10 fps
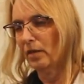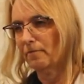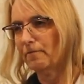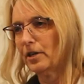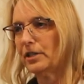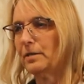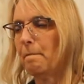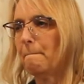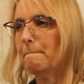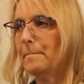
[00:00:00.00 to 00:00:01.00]
first
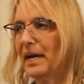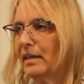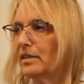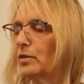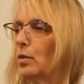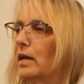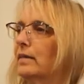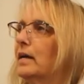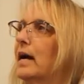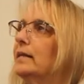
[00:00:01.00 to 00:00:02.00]
biggest one
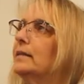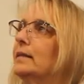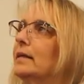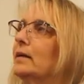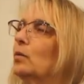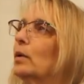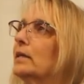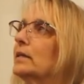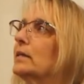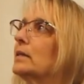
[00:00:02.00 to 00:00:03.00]
that I did
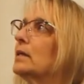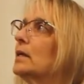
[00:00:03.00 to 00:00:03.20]
was